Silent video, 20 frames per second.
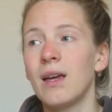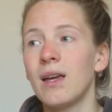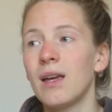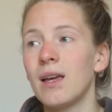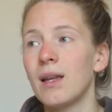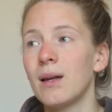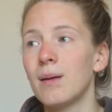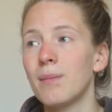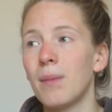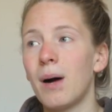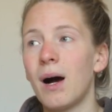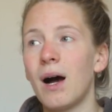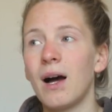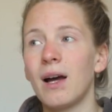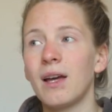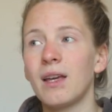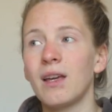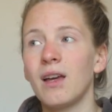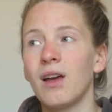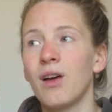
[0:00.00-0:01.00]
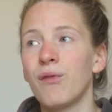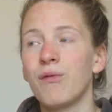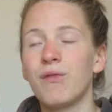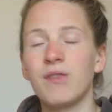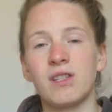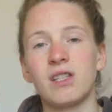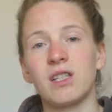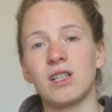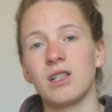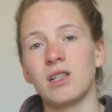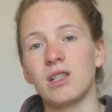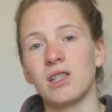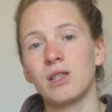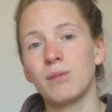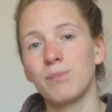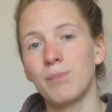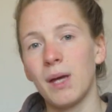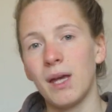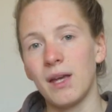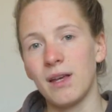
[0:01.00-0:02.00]
in my physical
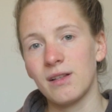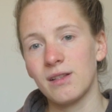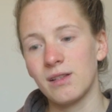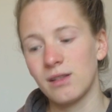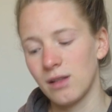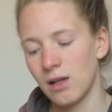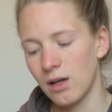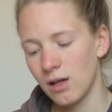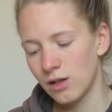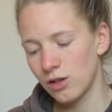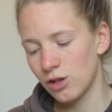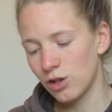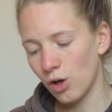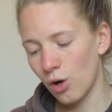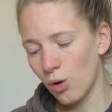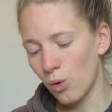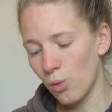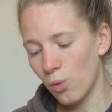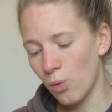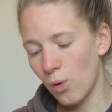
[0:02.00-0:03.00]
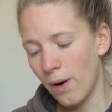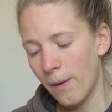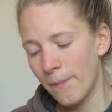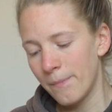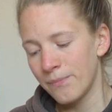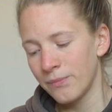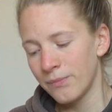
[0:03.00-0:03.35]
space. So